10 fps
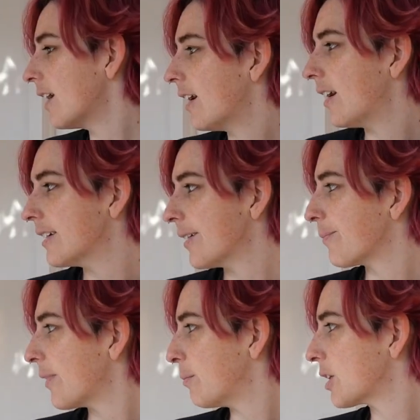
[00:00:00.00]
Yeah,
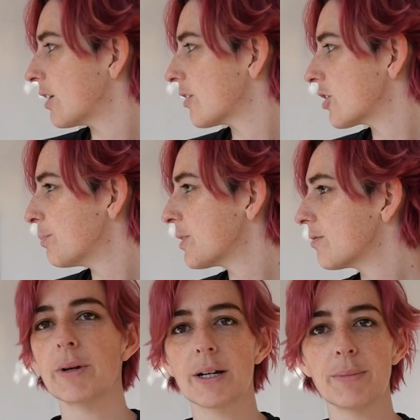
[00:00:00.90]
I'm gonna go to the shops, I'm
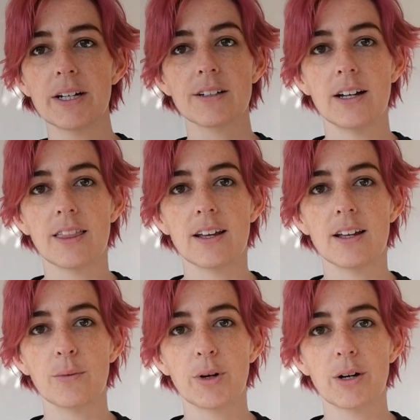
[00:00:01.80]
gonna come back, and
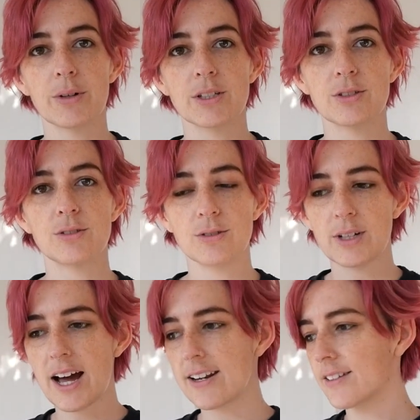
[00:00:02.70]
then we're going to
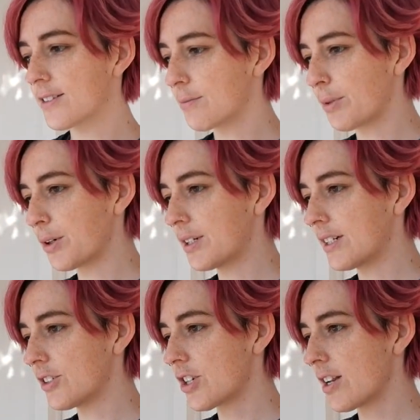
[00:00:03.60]
add in some
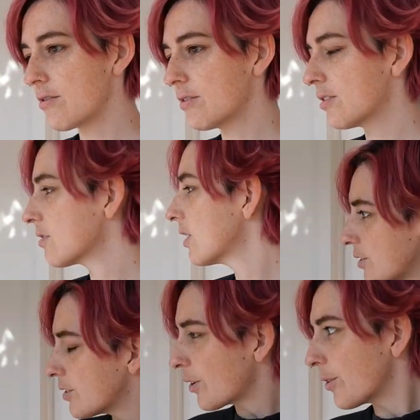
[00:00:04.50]
boning channels.
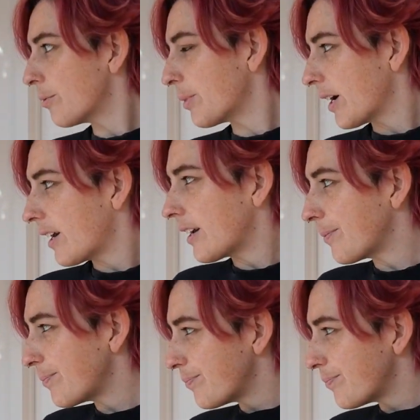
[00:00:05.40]
So my...